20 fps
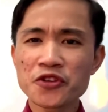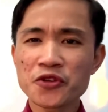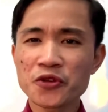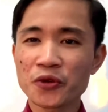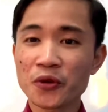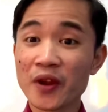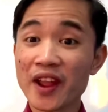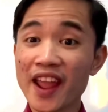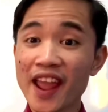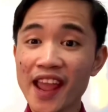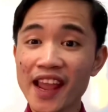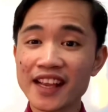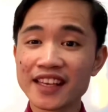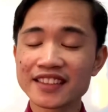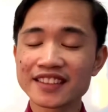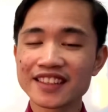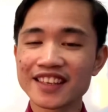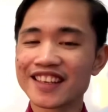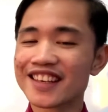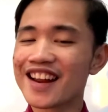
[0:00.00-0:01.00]

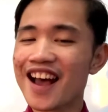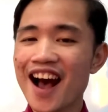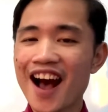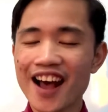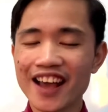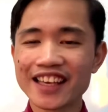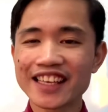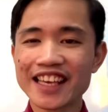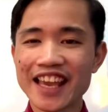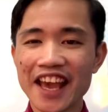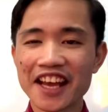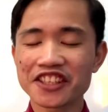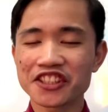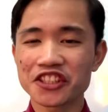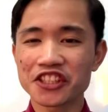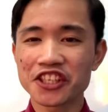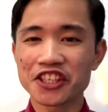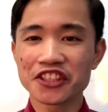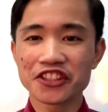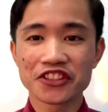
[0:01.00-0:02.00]
create an
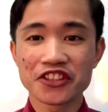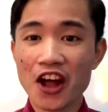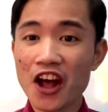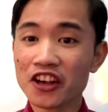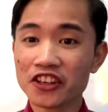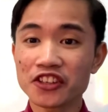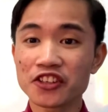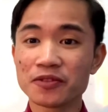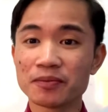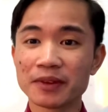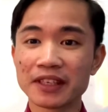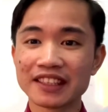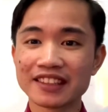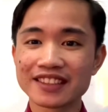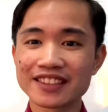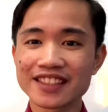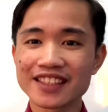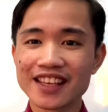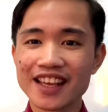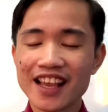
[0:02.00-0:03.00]
eye-catching
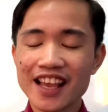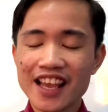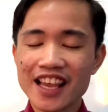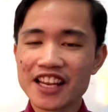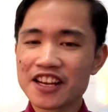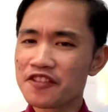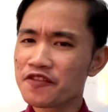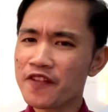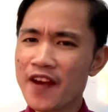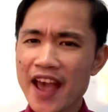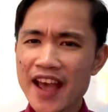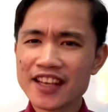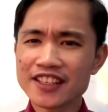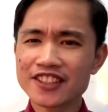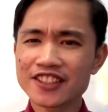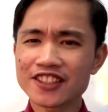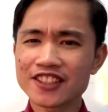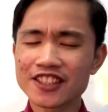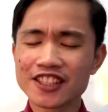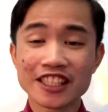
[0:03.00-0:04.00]
document in a
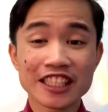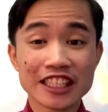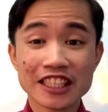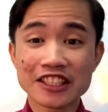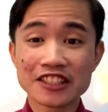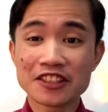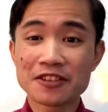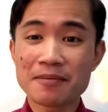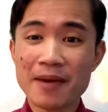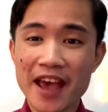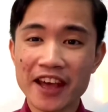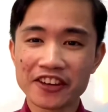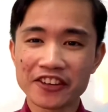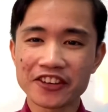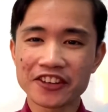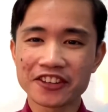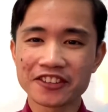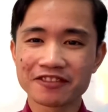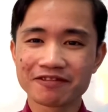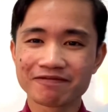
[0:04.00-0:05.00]
fast and easy
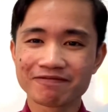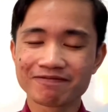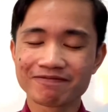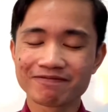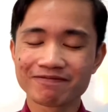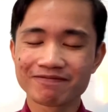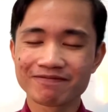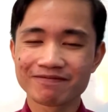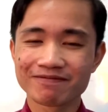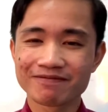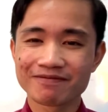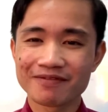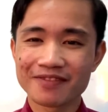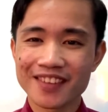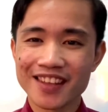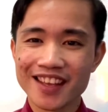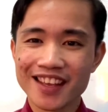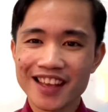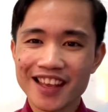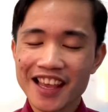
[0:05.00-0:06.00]
manner?
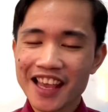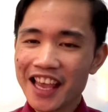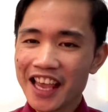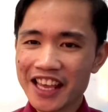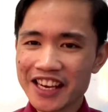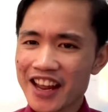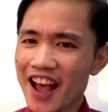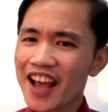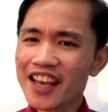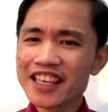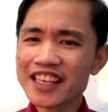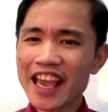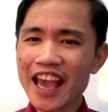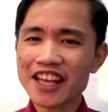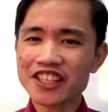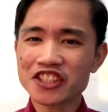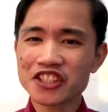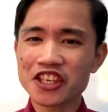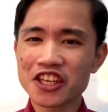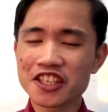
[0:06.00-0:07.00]
An
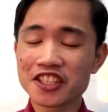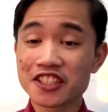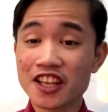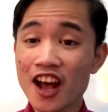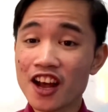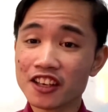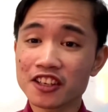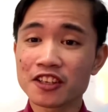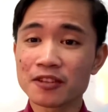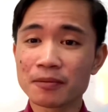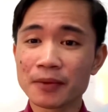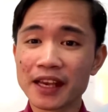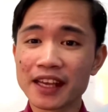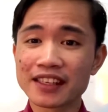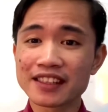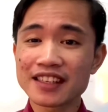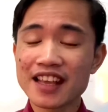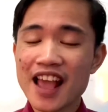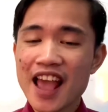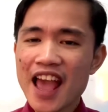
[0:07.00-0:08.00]
eye-catching
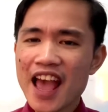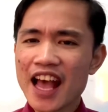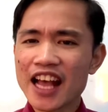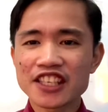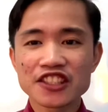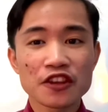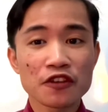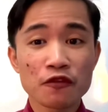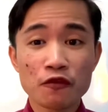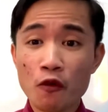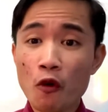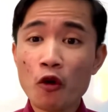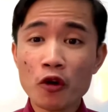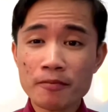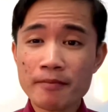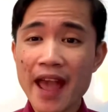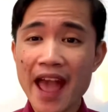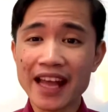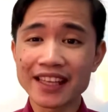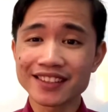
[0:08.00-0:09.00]
document has a
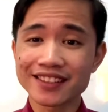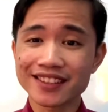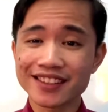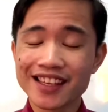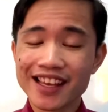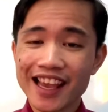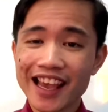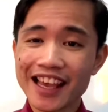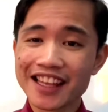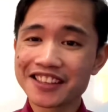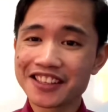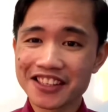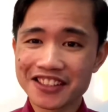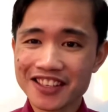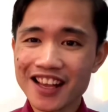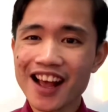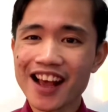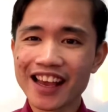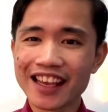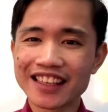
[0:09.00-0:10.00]
format and
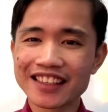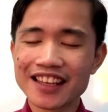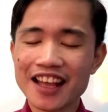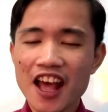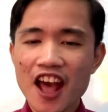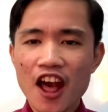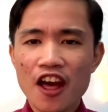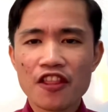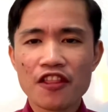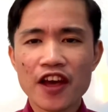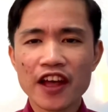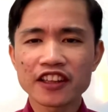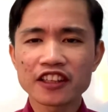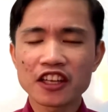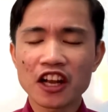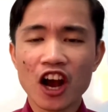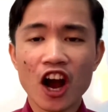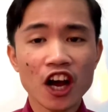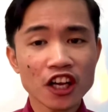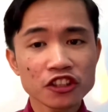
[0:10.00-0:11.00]
design
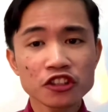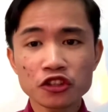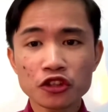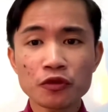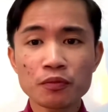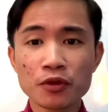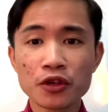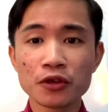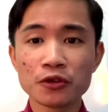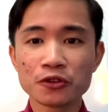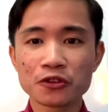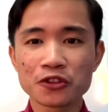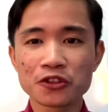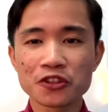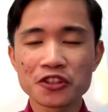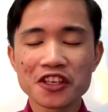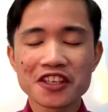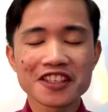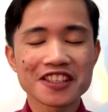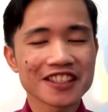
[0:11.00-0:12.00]
that
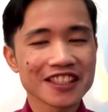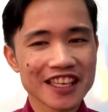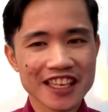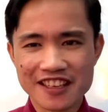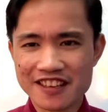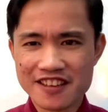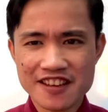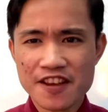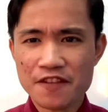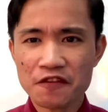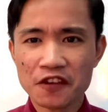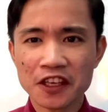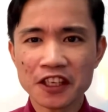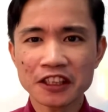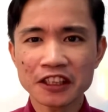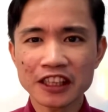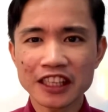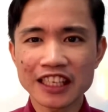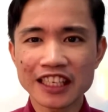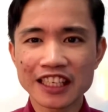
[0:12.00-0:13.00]
contributes
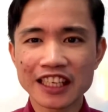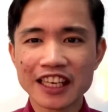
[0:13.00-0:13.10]
significantly